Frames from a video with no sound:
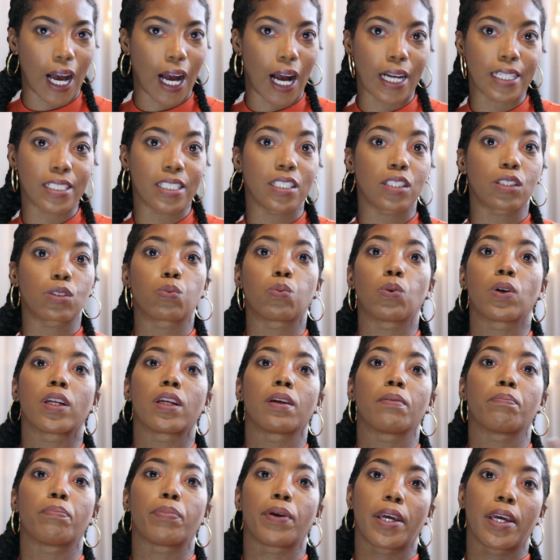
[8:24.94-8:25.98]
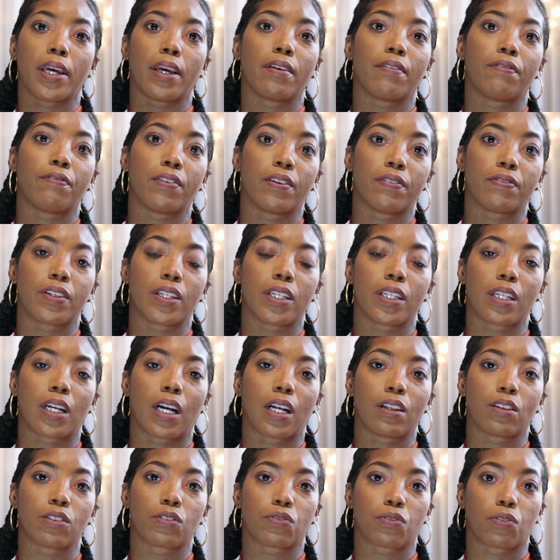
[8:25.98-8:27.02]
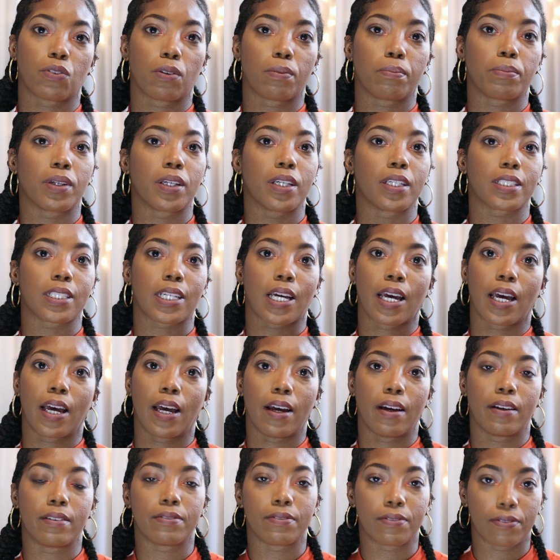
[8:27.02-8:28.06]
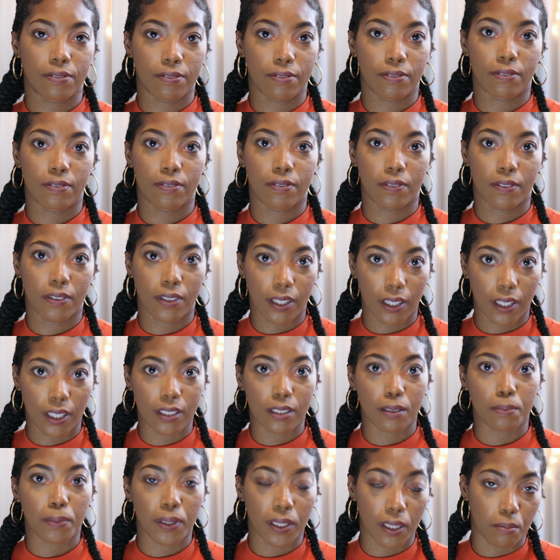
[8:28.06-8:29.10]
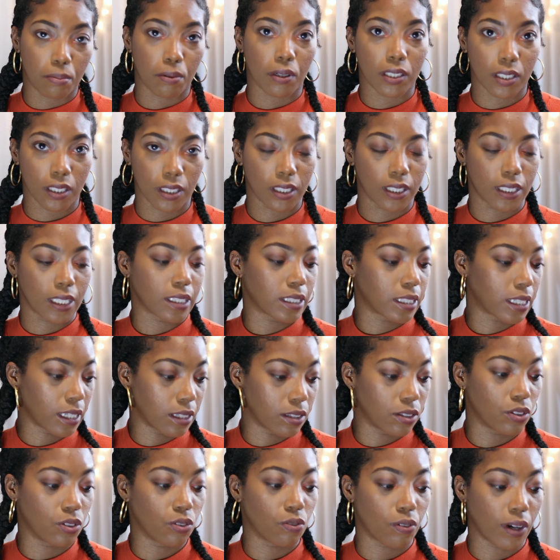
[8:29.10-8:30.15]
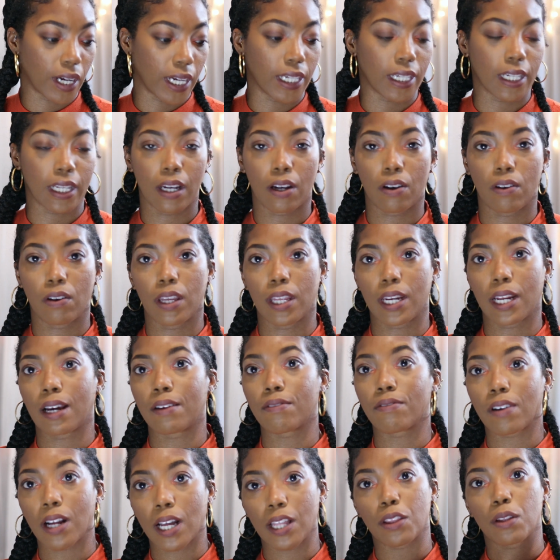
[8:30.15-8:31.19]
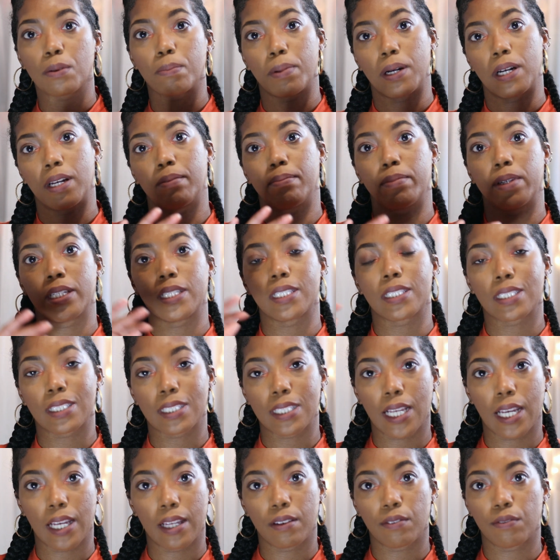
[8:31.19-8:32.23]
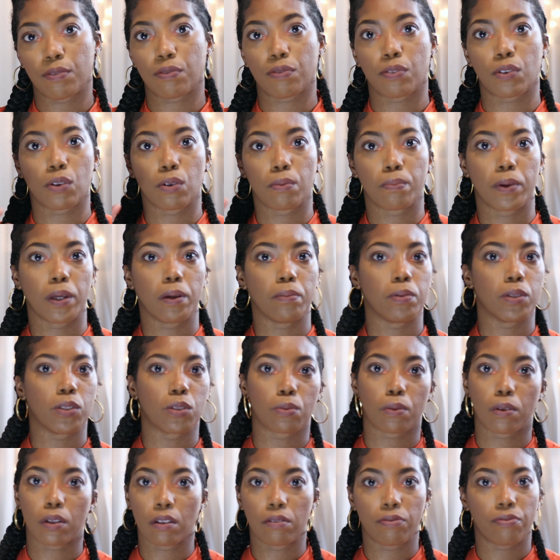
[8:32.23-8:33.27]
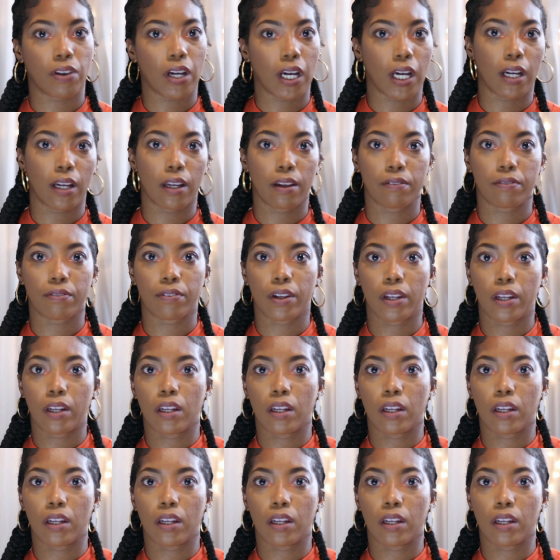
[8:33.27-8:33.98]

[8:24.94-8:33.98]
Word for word: I just wouldn't pay $15 for it because I have as many brushes as I do right now. And I'd rather buy them in a set for maybe 25